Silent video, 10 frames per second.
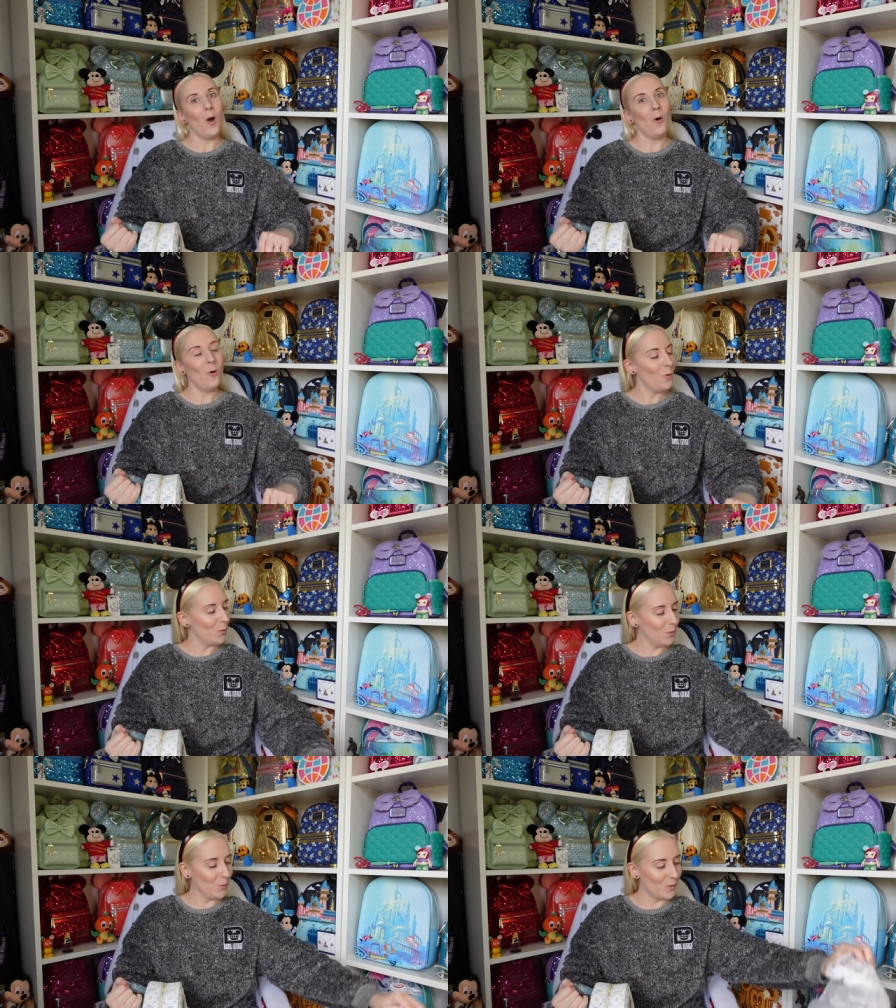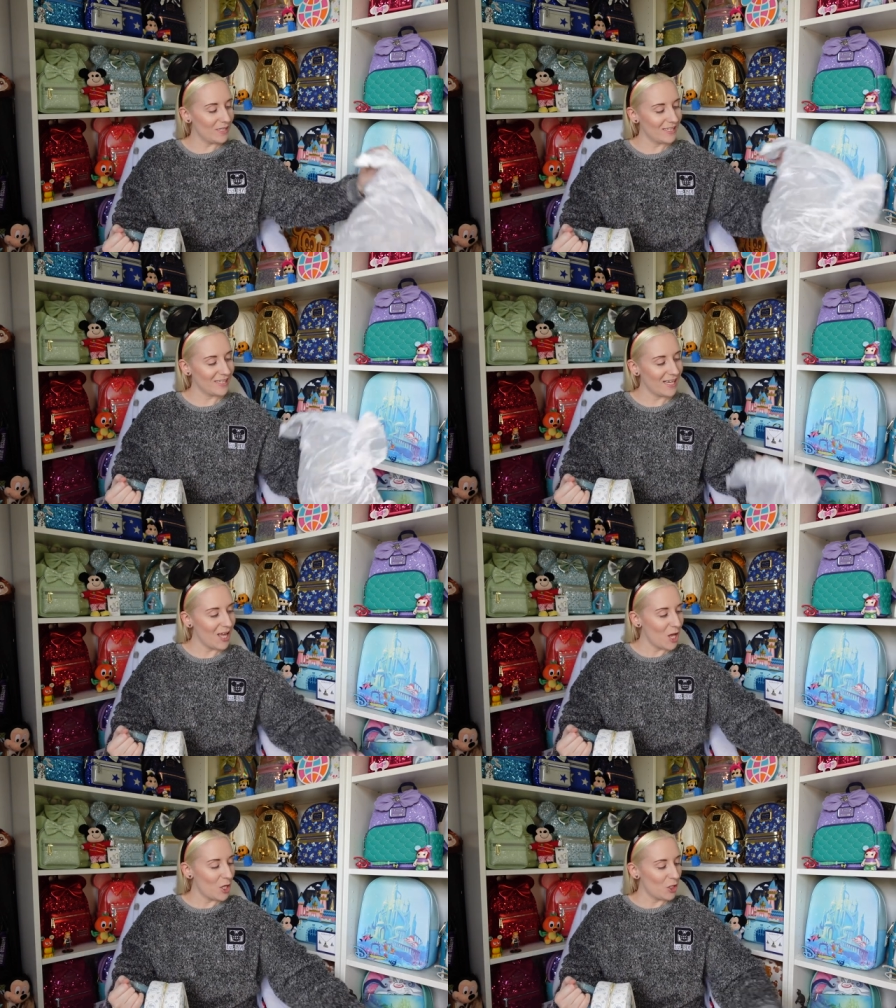Ooh. Oh,
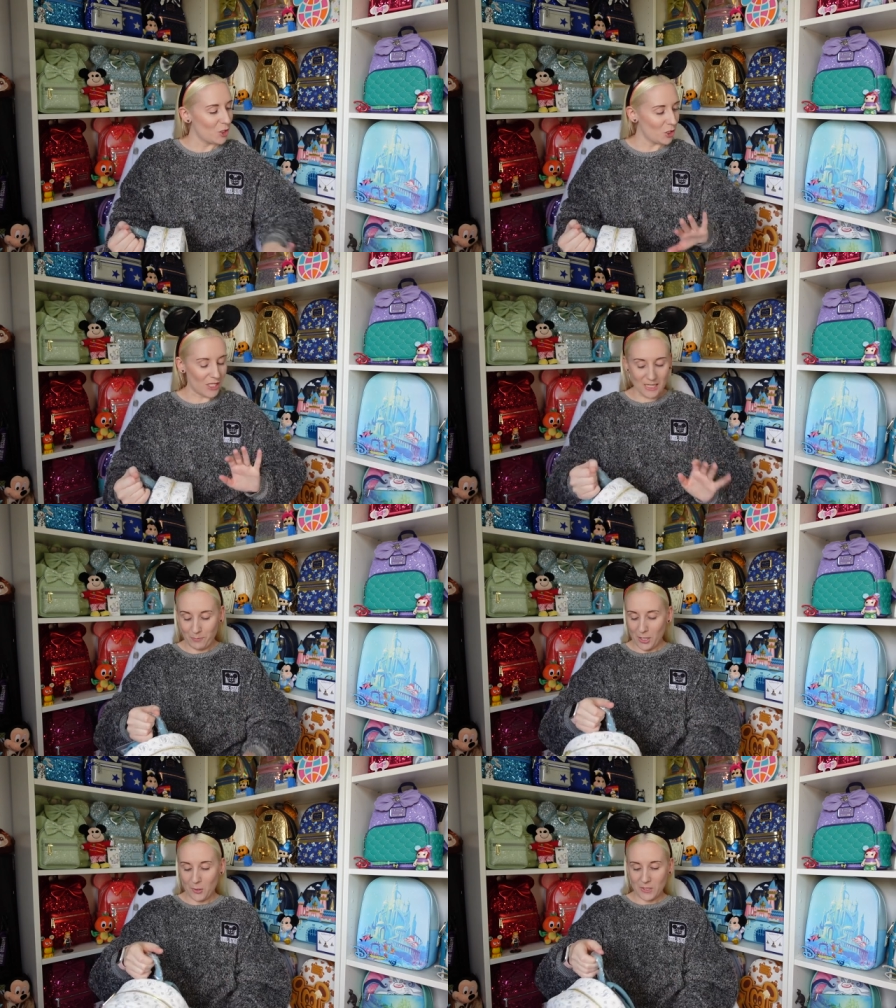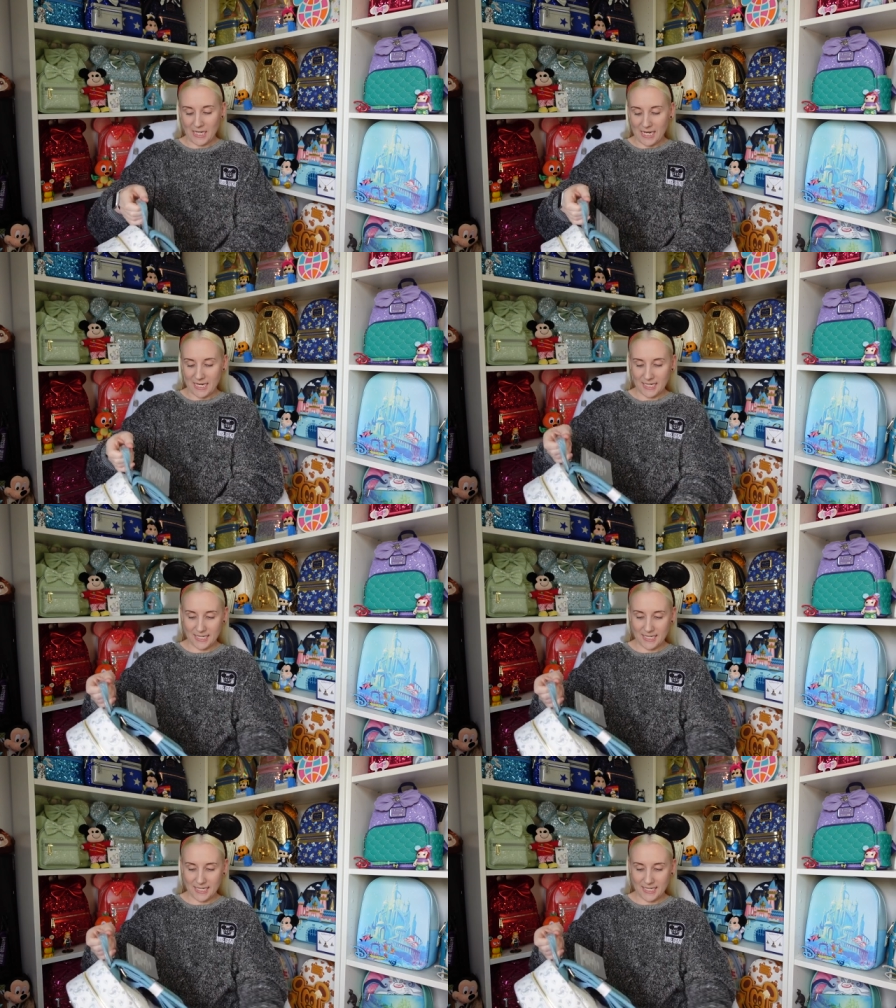she's a beauty.